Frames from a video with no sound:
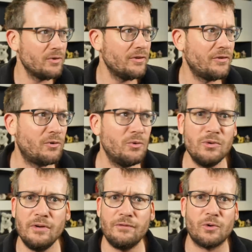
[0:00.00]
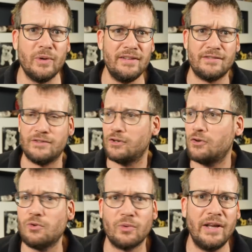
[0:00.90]
You're the school of Greece, the
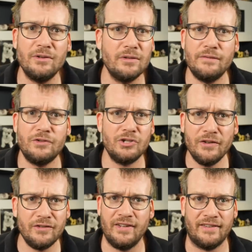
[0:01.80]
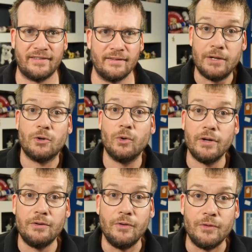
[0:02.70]
cradle of justice. And
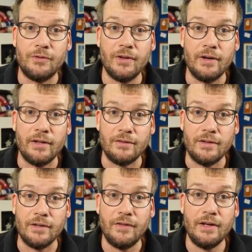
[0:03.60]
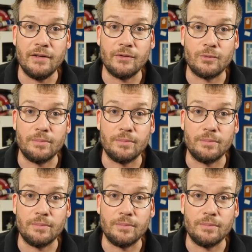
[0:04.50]
according to Thucydides, the Athenians